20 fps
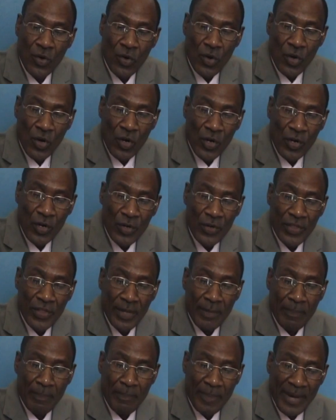or
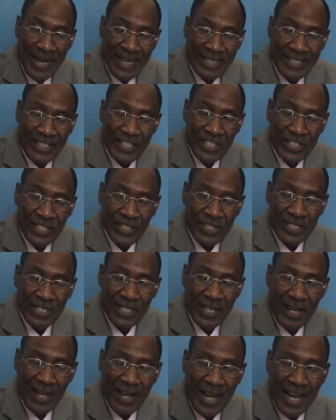the
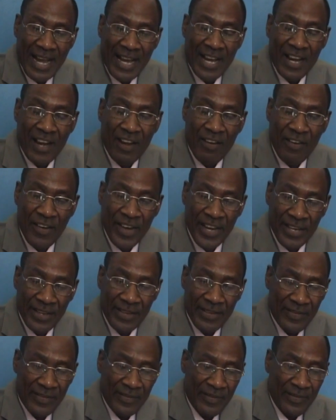parties
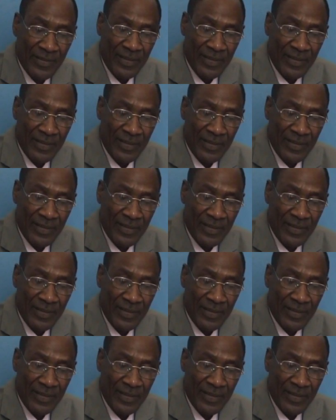agree,